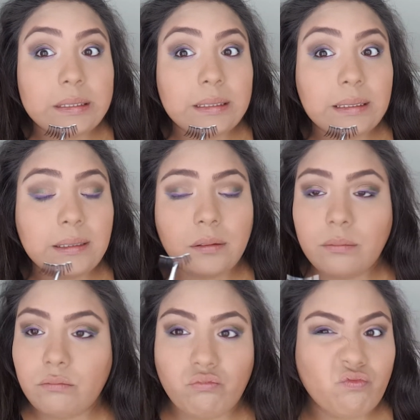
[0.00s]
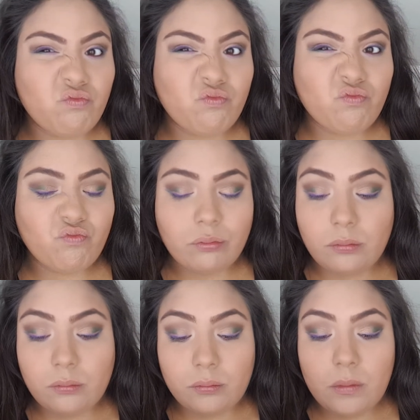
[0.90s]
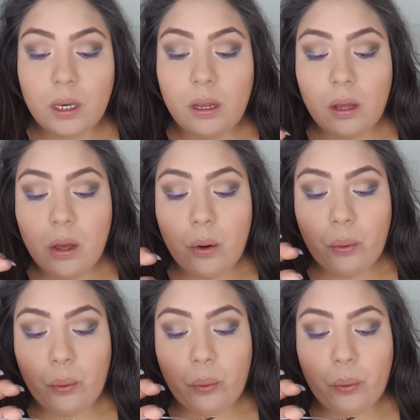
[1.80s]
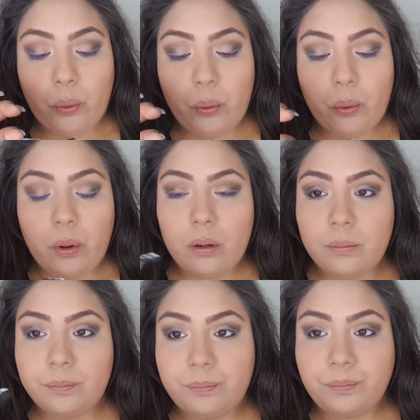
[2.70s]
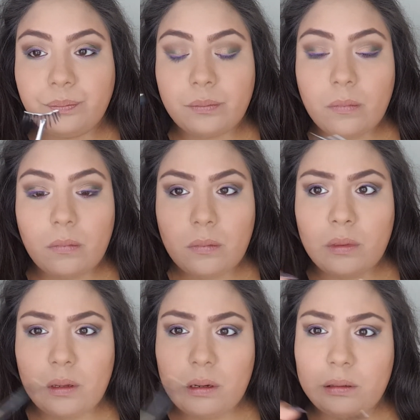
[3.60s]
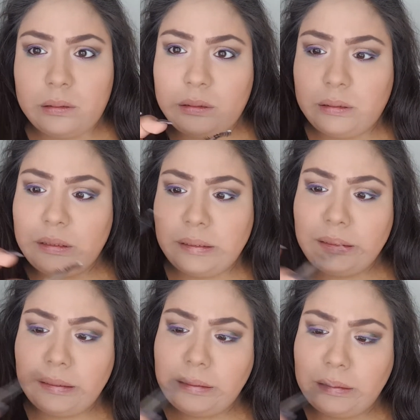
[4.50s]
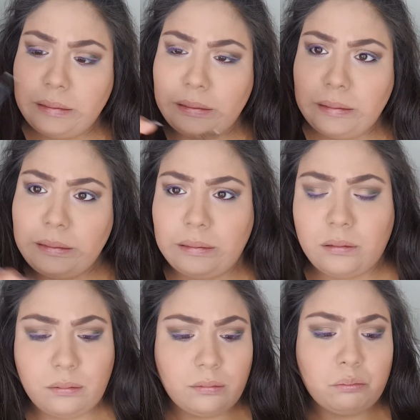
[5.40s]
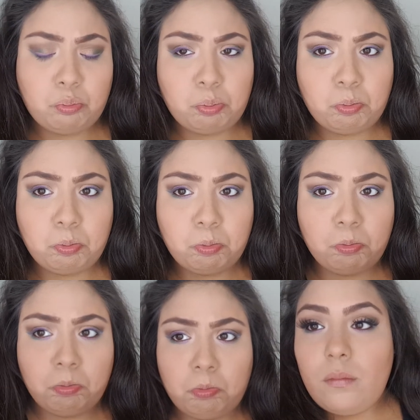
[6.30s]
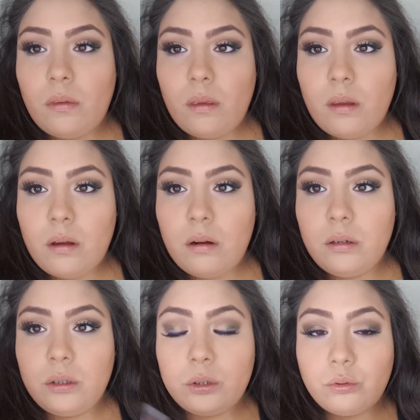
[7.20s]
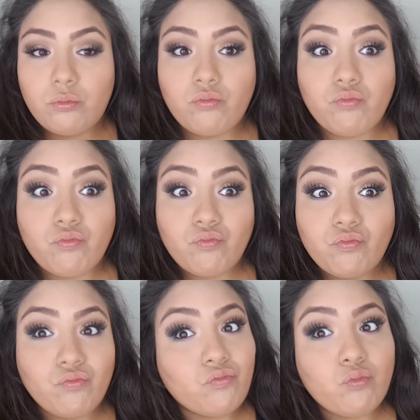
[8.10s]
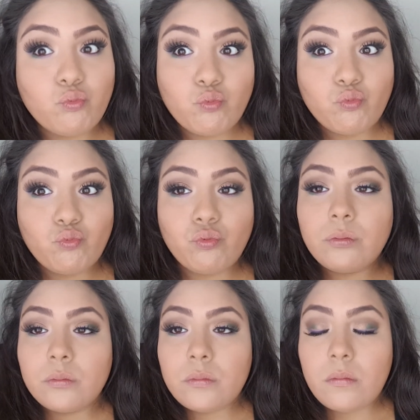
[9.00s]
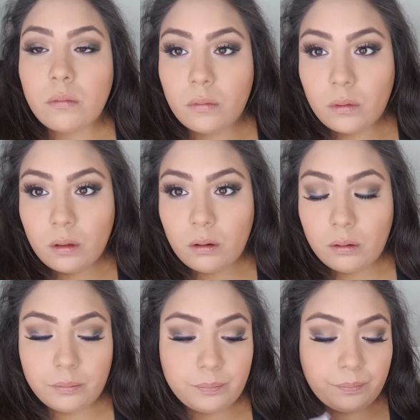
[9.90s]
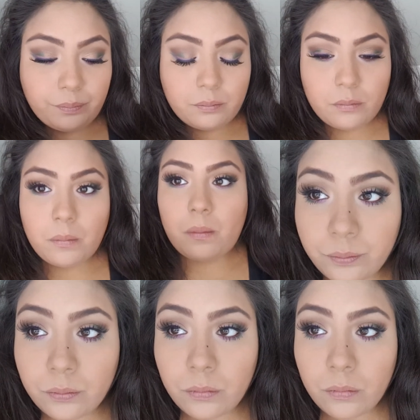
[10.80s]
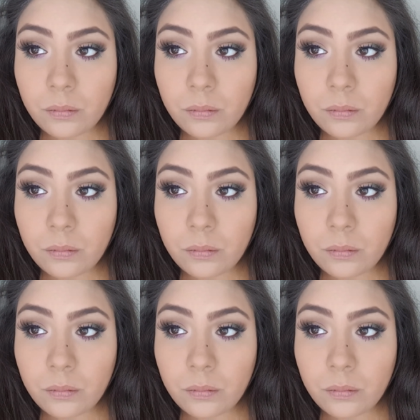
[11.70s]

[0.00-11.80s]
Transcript: Then going to go put some falsies on, and I couldn't wait for them to dry. I'm so impatient. Notice the very sad face. So now they are